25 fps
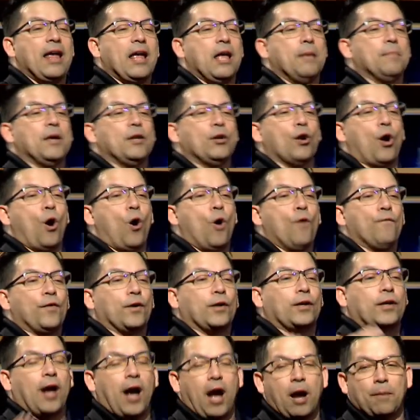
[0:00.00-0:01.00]
am an
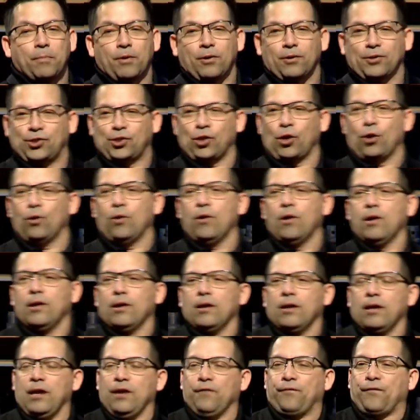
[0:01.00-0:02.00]
overcomer. So
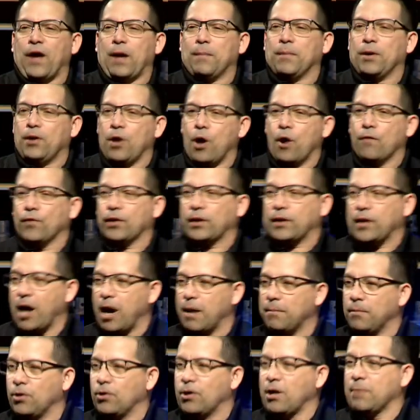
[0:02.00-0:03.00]
if I'm an
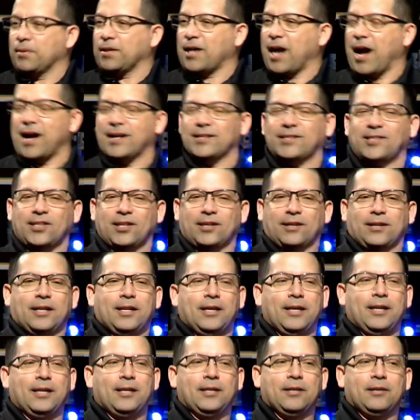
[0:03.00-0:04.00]
overcomer, I'm
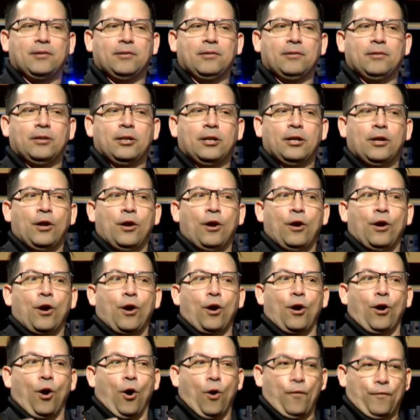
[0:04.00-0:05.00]
constantly
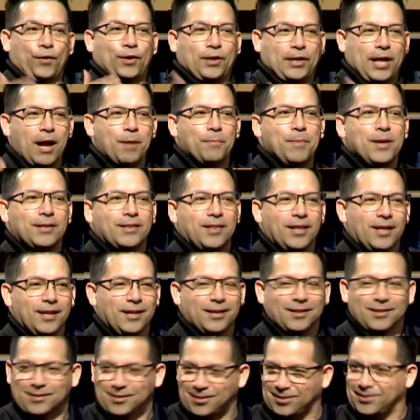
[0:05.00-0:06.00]
overcoming
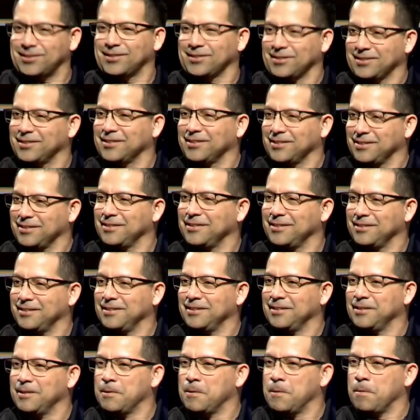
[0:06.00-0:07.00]
things.
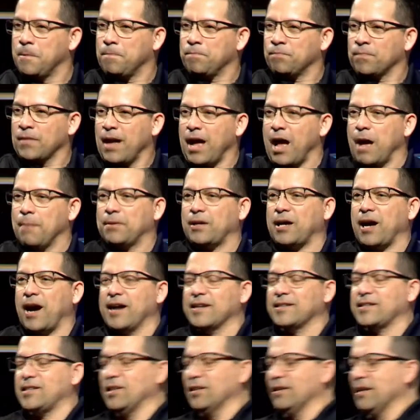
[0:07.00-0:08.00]
I'm
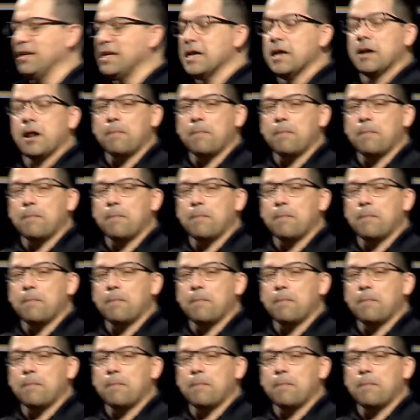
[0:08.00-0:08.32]
constantly in a